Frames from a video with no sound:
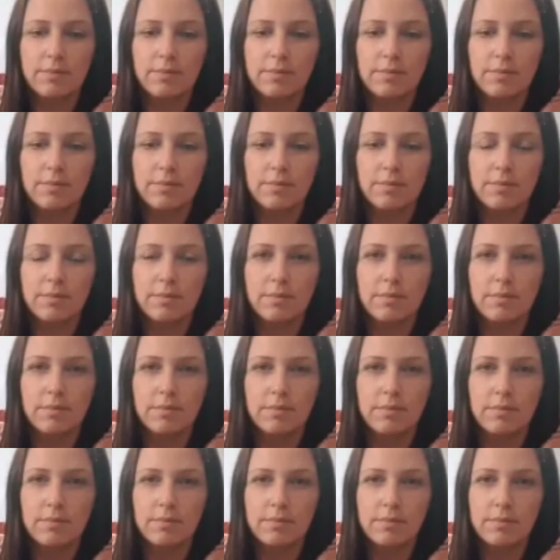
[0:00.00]

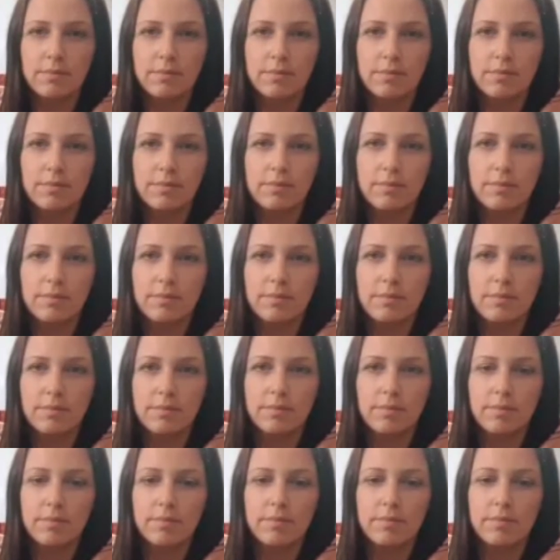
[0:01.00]

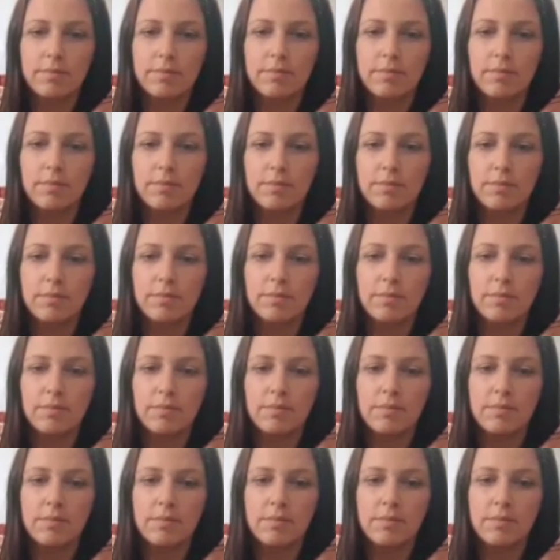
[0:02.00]

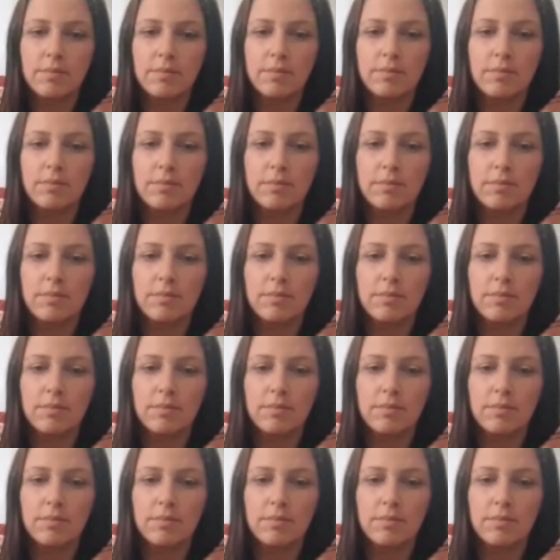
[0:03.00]
This person isn't speaking.